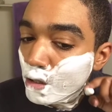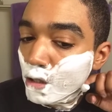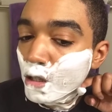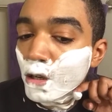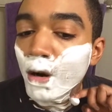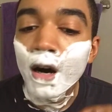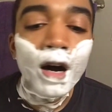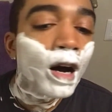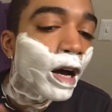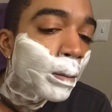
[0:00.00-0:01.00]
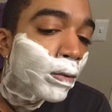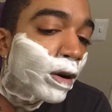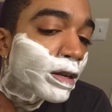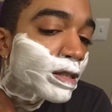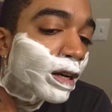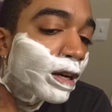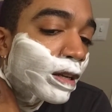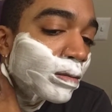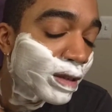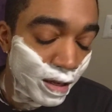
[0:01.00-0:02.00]
you know, a high price
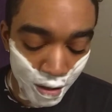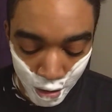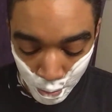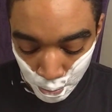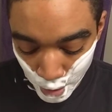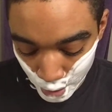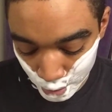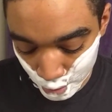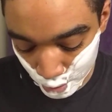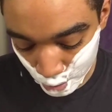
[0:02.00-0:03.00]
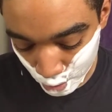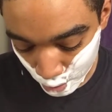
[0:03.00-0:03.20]
item. It's the base.